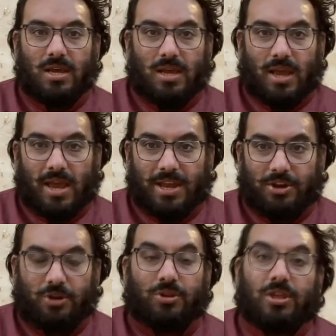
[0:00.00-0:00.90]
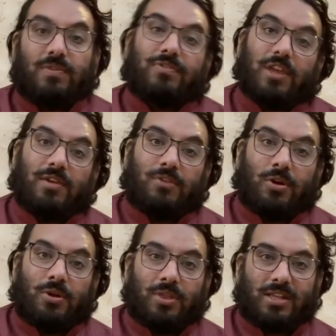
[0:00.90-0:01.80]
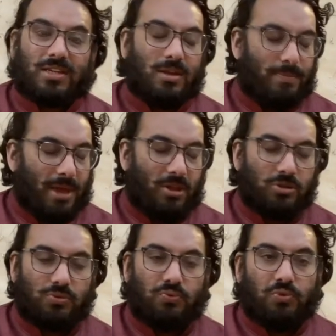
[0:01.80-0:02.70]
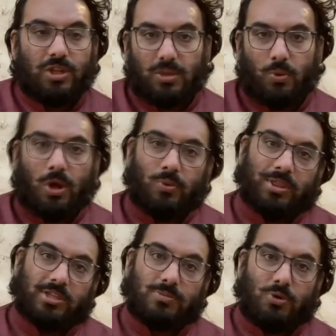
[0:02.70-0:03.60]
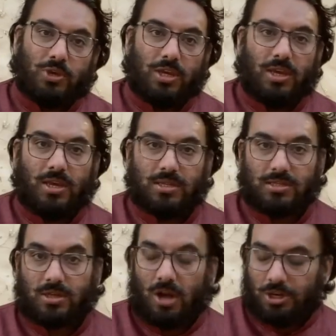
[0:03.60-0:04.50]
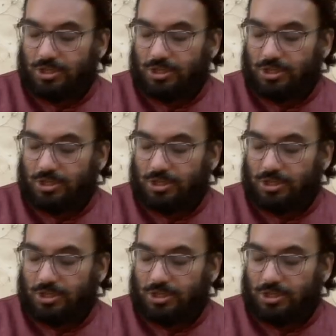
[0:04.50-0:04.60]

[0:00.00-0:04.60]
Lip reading: and earthy flavor that's going to balance really well with the smoky scotch.